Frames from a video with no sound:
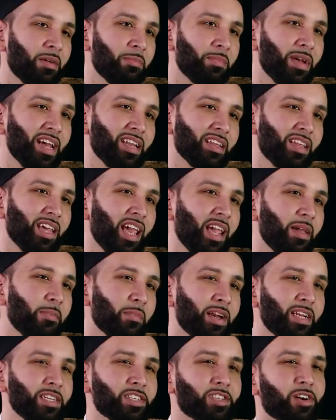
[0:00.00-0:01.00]
a man
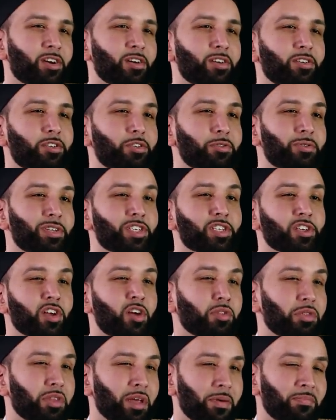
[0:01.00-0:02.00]
came and he started to
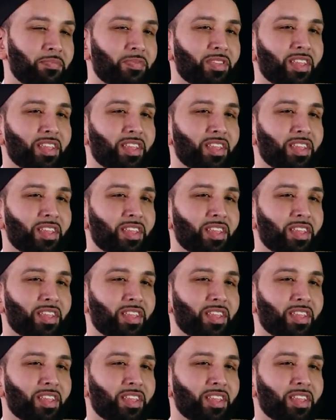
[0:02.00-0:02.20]
insult them.